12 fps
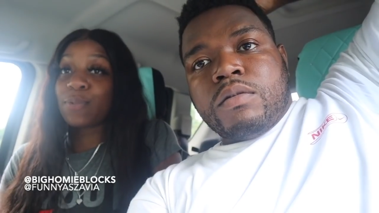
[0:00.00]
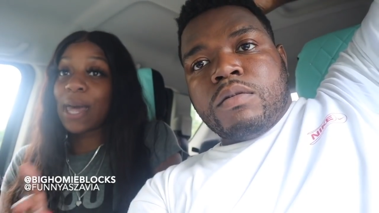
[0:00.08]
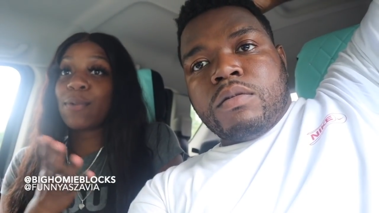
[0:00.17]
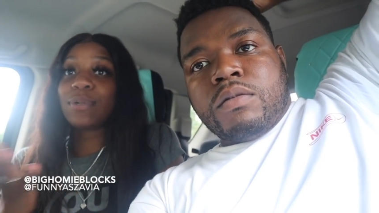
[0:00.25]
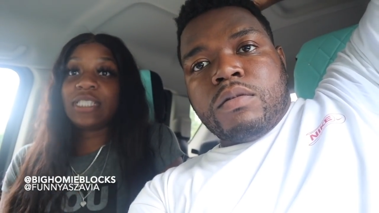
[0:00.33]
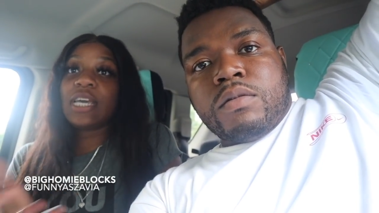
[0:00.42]

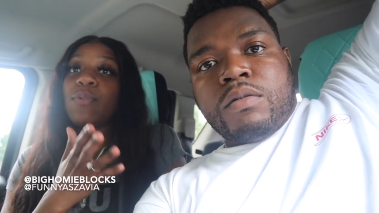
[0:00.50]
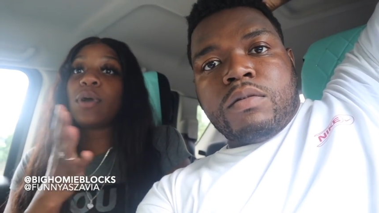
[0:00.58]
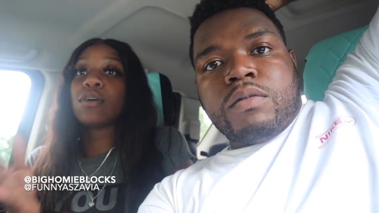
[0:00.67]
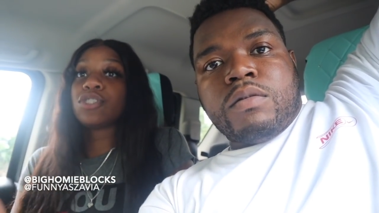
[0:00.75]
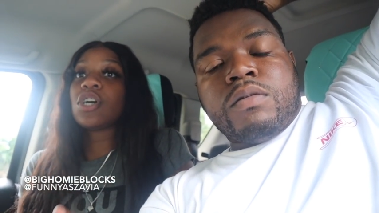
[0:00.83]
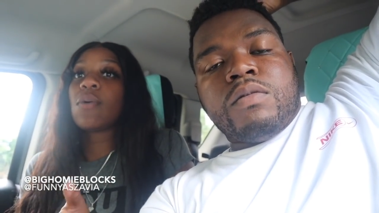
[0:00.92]
Speaker 1: like we said, we're
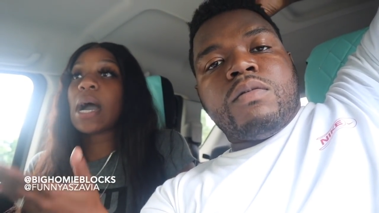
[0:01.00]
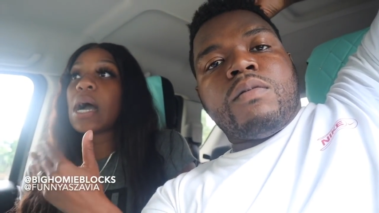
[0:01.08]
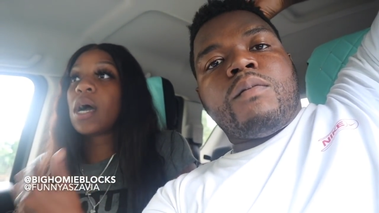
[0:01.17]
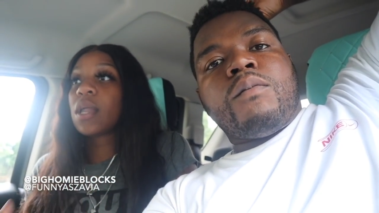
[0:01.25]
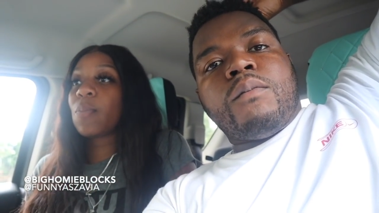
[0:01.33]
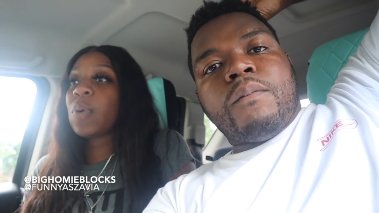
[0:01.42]
gonna show our
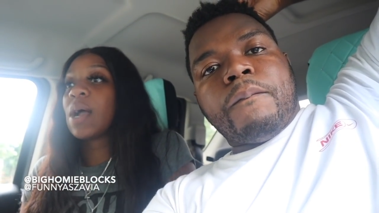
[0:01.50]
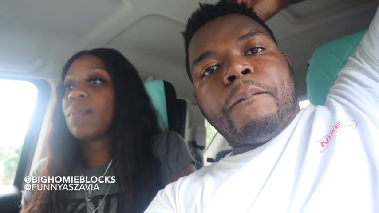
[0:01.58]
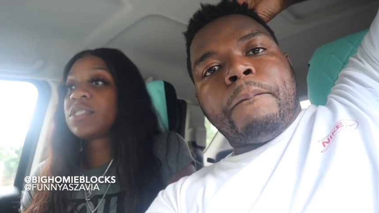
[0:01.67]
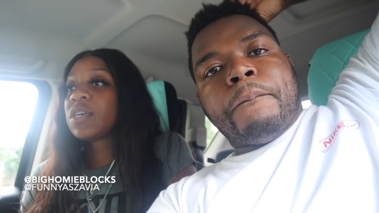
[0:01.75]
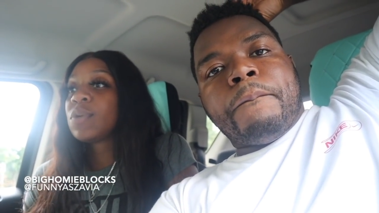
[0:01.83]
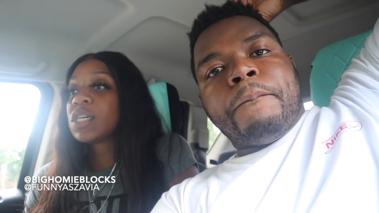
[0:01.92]
other
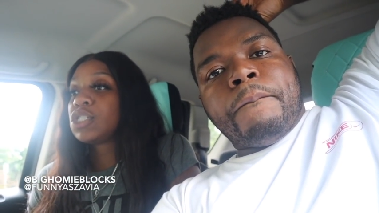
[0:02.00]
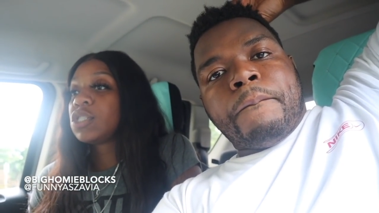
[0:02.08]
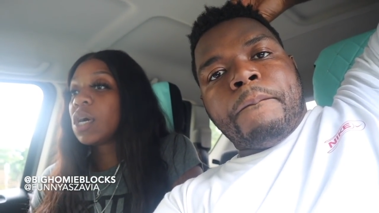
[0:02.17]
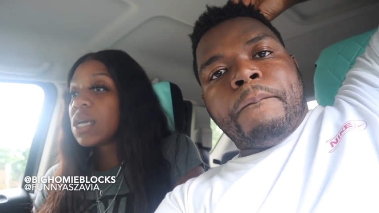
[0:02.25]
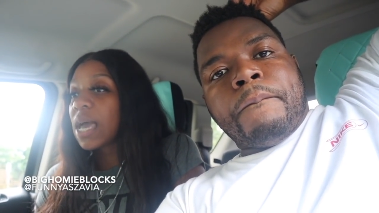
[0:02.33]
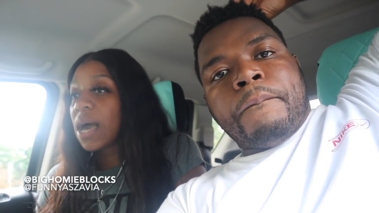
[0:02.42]
apartments so we can show
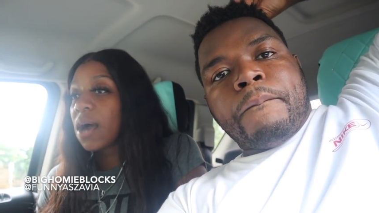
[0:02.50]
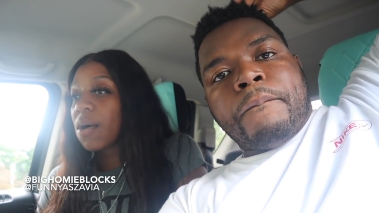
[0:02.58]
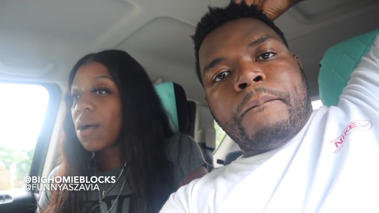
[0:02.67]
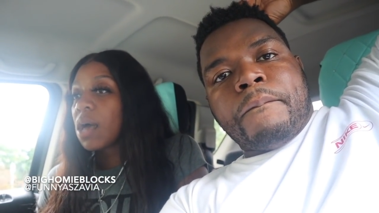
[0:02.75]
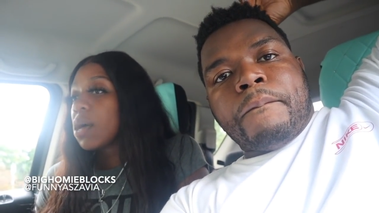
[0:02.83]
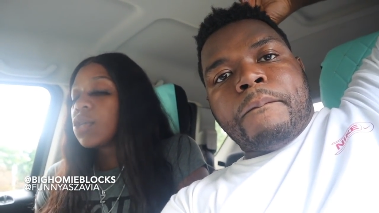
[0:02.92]
y'all.
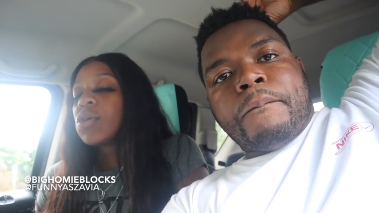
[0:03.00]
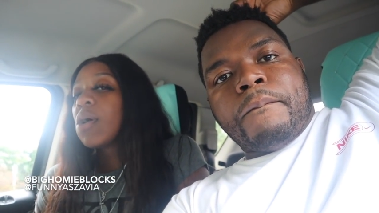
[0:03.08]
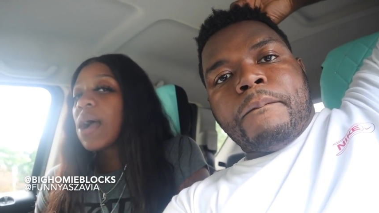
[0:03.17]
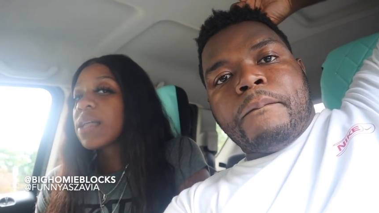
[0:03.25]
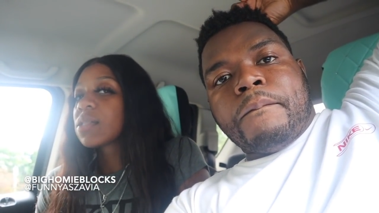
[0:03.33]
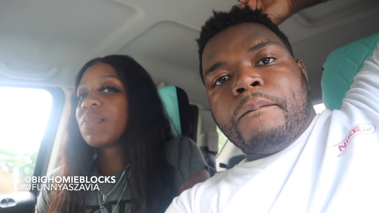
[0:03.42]
You don't
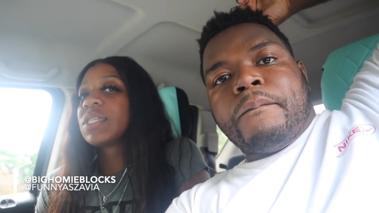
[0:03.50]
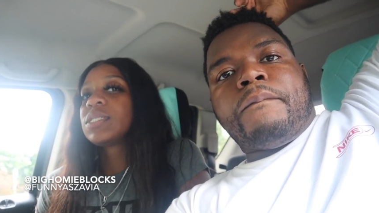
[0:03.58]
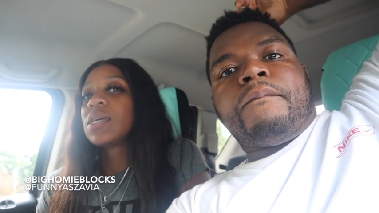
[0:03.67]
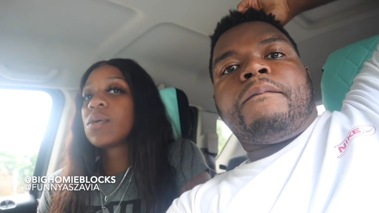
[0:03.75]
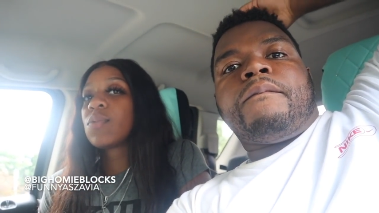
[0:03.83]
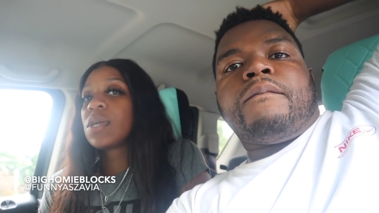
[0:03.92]
have to be
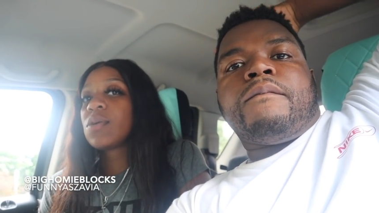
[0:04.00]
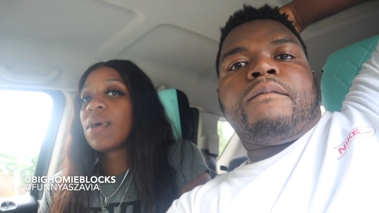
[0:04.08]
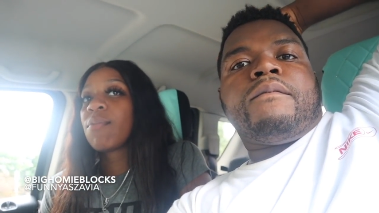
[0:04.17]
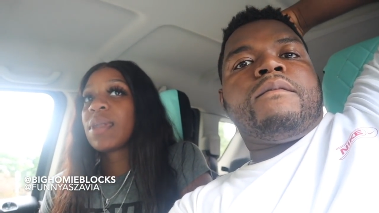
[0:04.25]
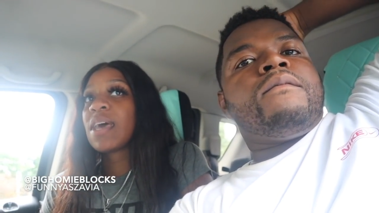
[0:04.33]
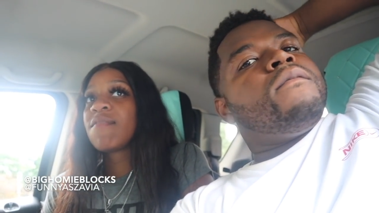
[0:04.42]
stuck where you at.
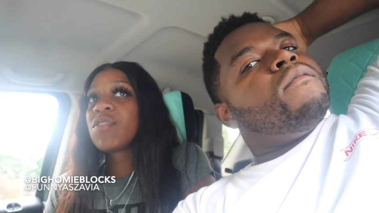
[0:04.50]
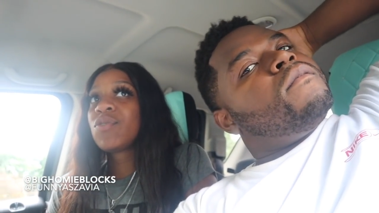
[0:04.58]
Whatever you